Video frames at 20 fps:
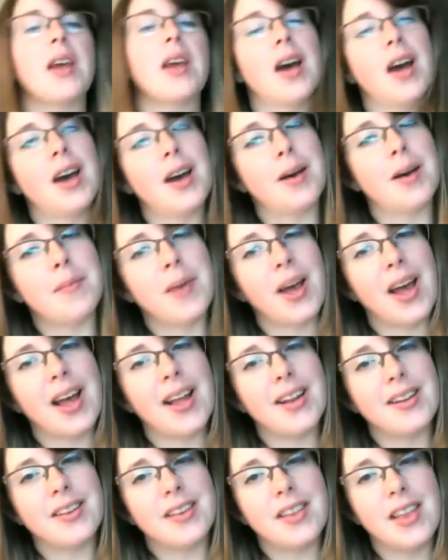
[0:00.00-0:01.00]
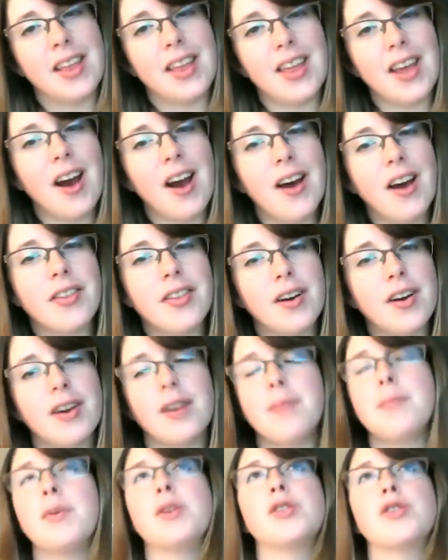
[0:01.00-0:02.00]
and the
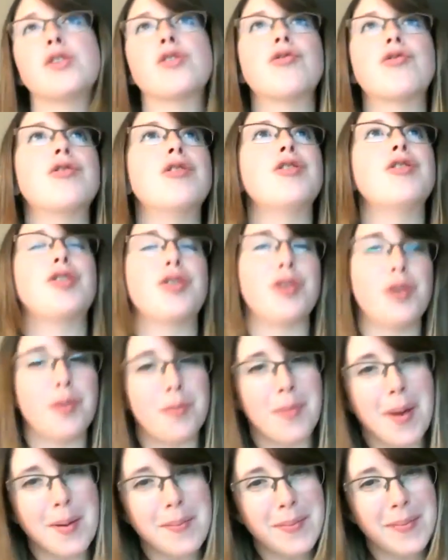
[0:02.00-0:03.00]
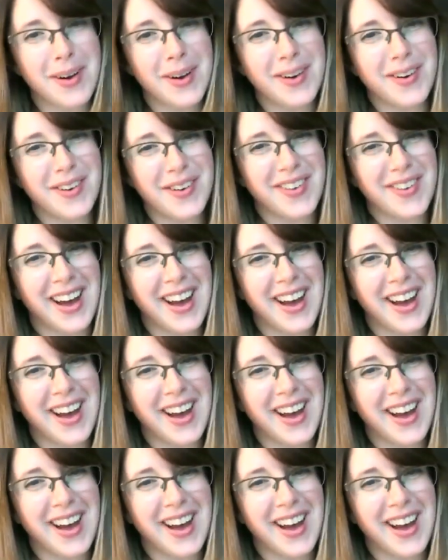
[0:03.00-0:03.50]
other most crucial member of